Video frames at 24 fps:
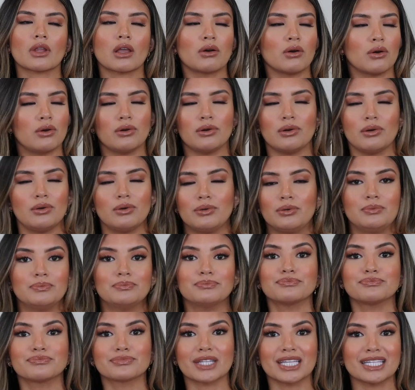Oh,
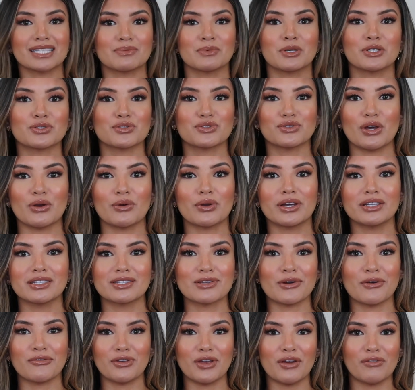It smells so good.
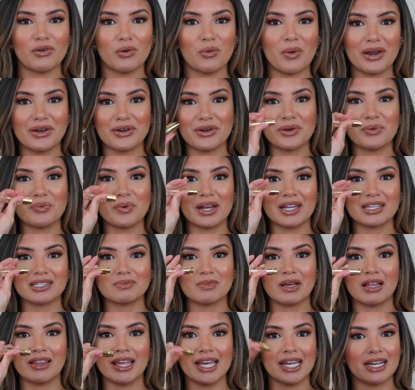So if you ever wondered what I
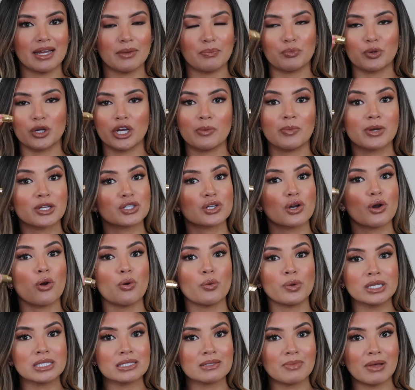smell like, I pretty much
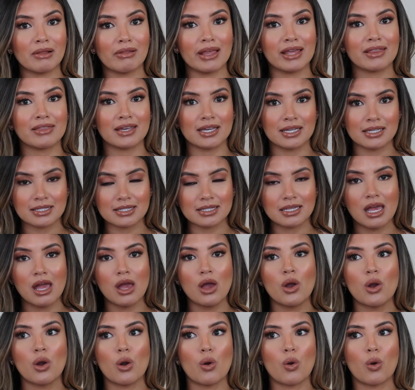always smell like this,
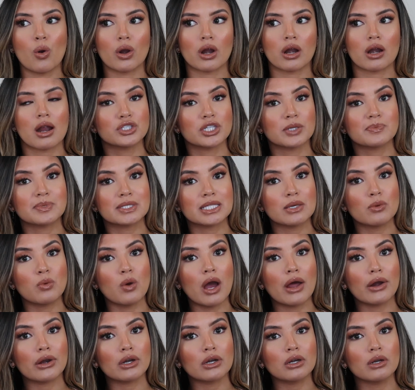or Gypsy
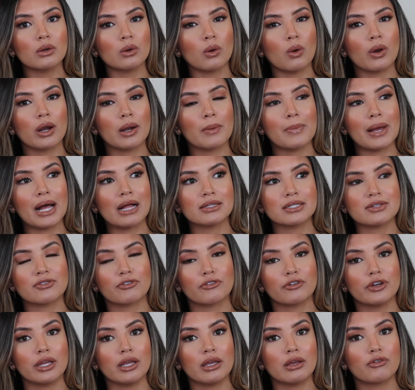Water, or Bal de
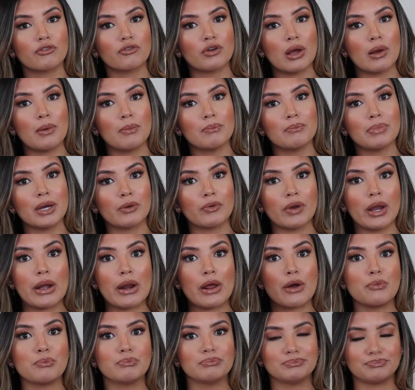Freak from
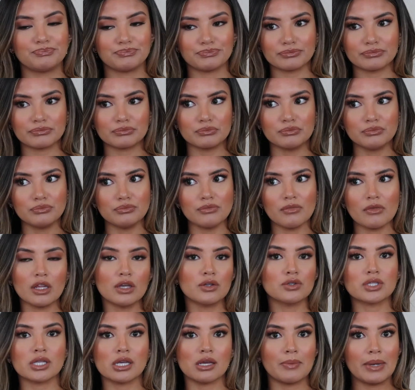Byredo.
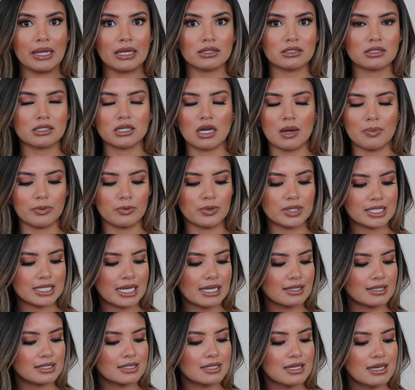Those are like my top 3
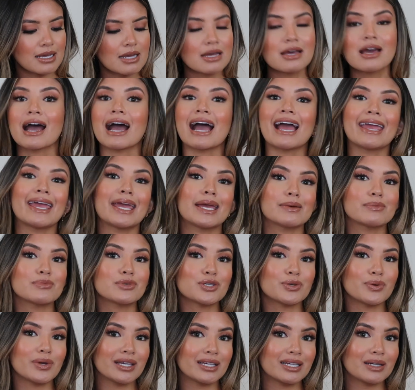scents. I am
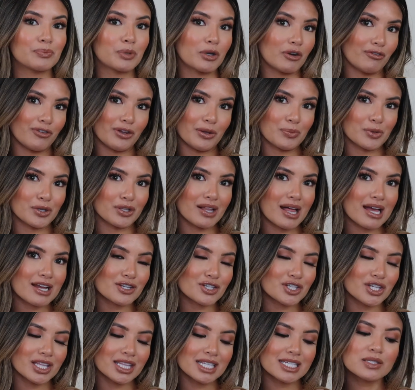doing a perfume
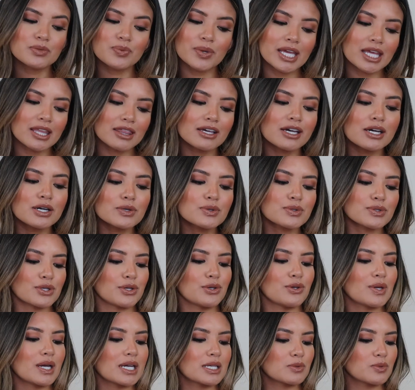collection this week though, so
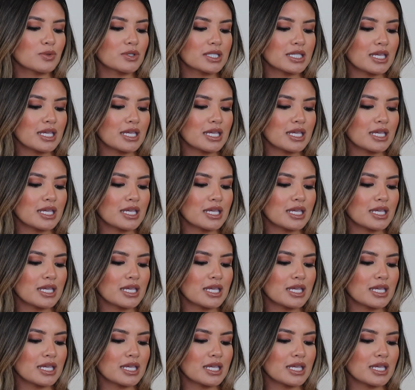you guys will